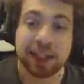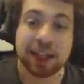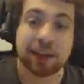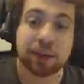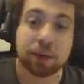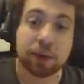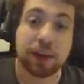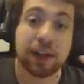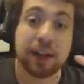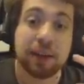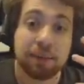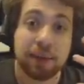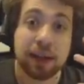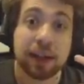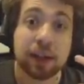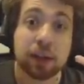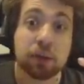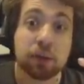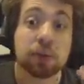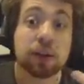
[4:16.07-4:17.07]
I've really
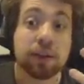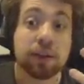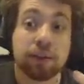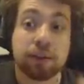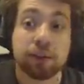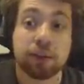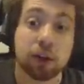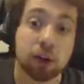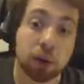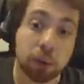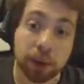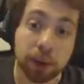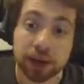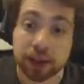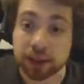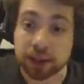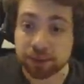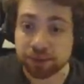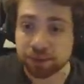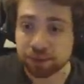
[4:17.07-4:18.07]
been looking
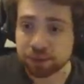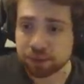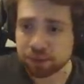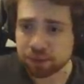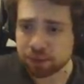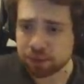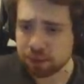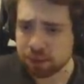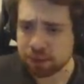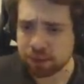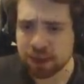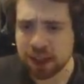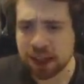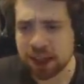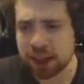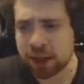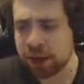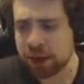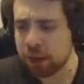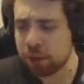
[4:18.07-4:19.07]
forward.
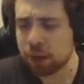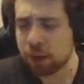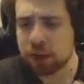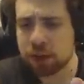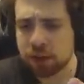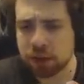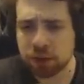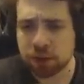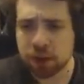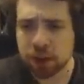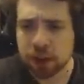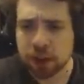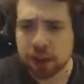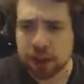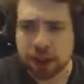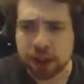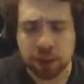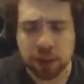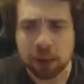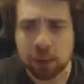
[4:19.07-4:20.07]
I really
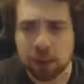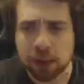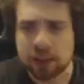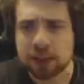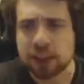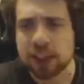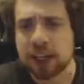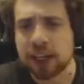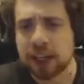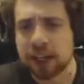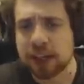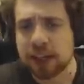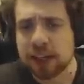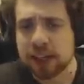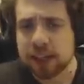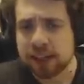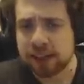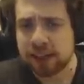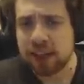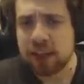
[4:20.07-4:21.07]
wanted a
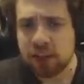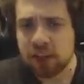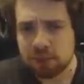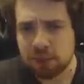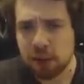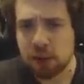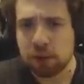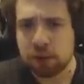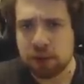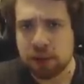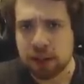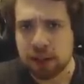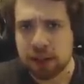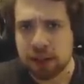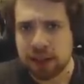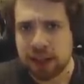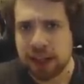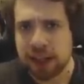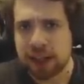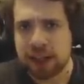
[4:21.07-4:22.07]
siege mode
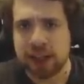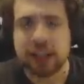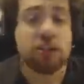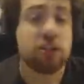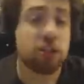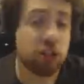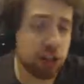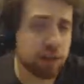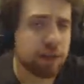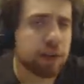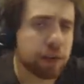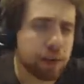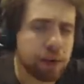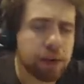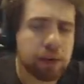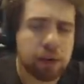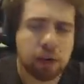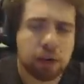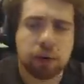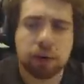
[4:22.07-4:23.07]
like in Chivalry.
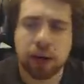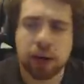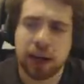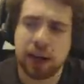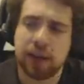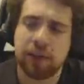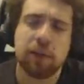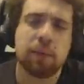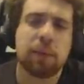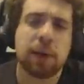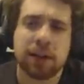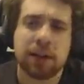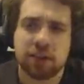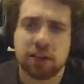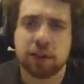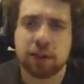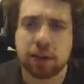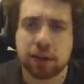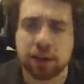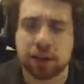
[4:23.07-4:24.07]
You know, if you played
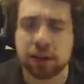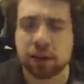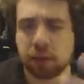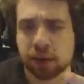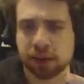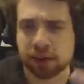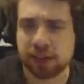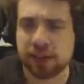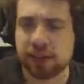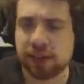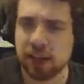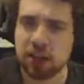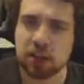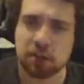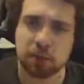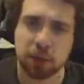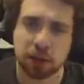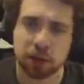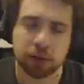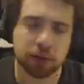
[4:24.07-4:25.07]
Chivalry, there was the siege
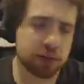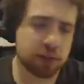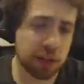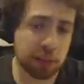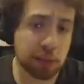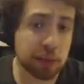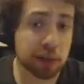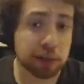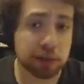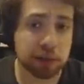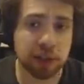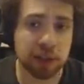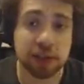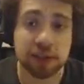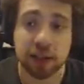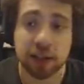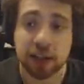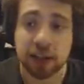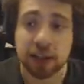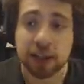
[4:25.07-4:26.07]
mode similar to
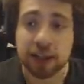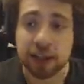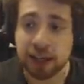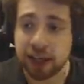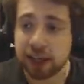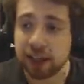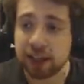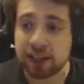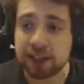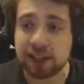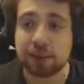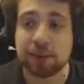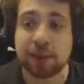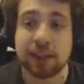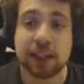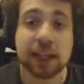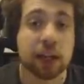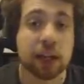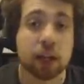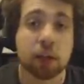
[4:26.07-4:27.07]
this. And it's
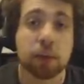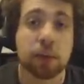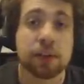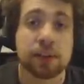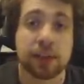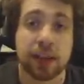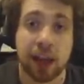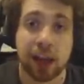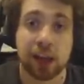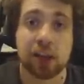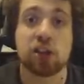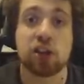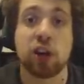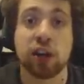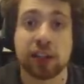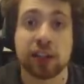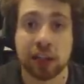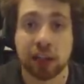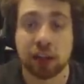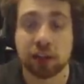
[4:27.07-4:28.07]
something I always
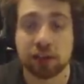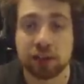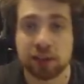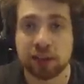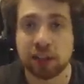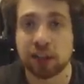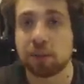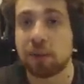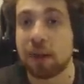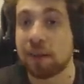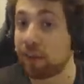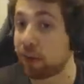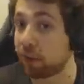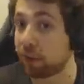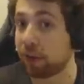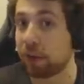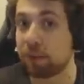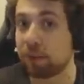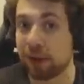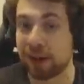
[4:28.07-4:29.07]
enjoyed a lot in there. My
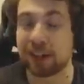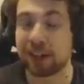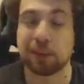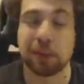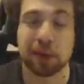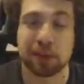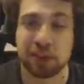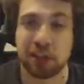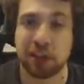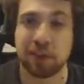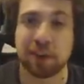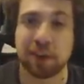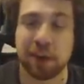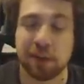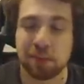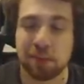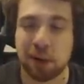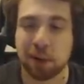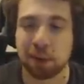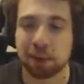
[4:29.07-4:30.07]
favorite part about Chivalry,
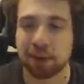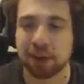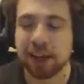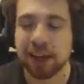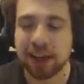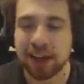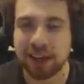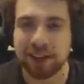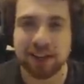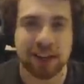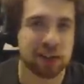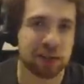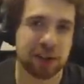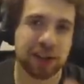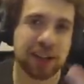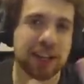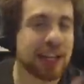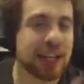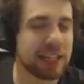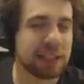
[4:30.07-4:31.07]
probably
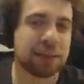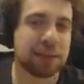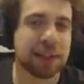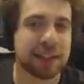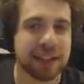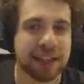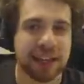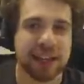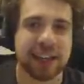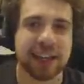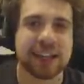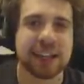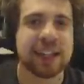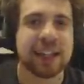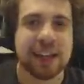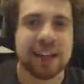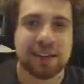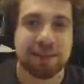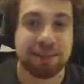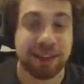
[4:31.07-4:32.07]
eventually getting to the king and
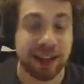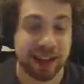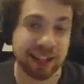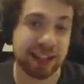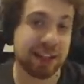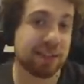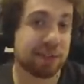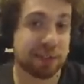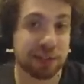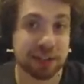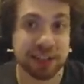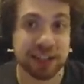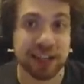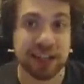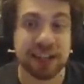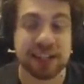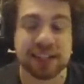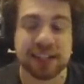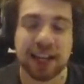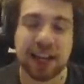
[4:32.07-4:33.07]
fighting for the
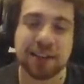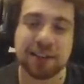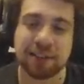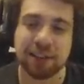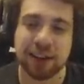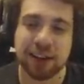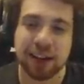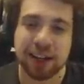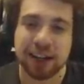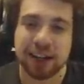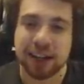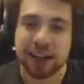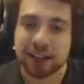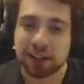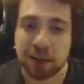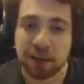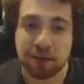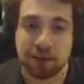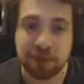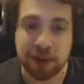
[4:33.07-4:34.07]
king's life.
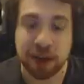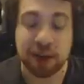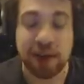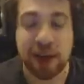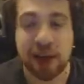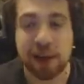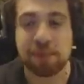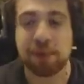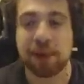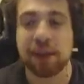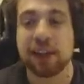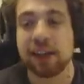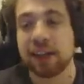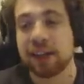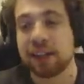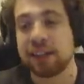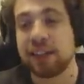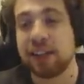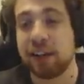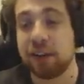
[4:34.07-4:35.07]
So I'm very happy
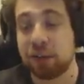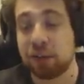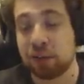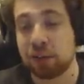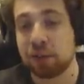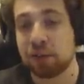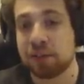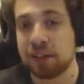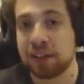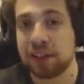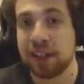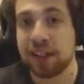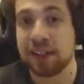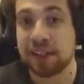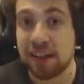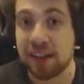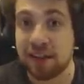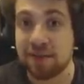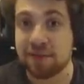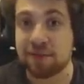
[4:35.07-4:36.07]
they're introducing
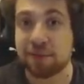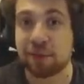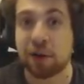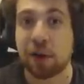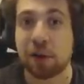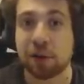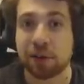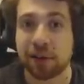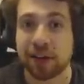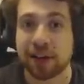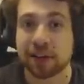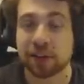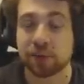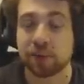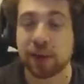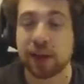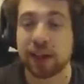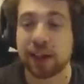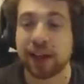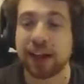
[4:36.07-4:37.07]
these in For Honor as
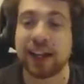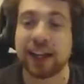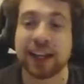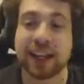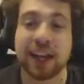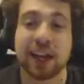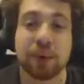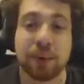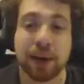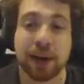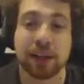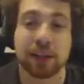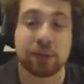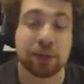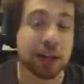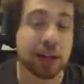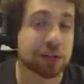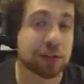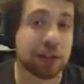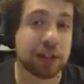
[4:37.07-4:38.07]
well, and I can't wait to
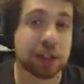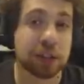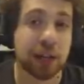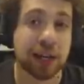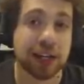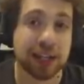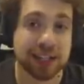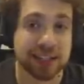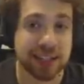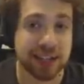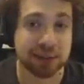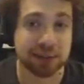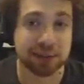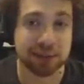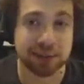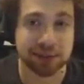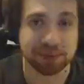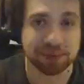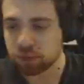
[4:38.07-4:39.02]
actually try this out.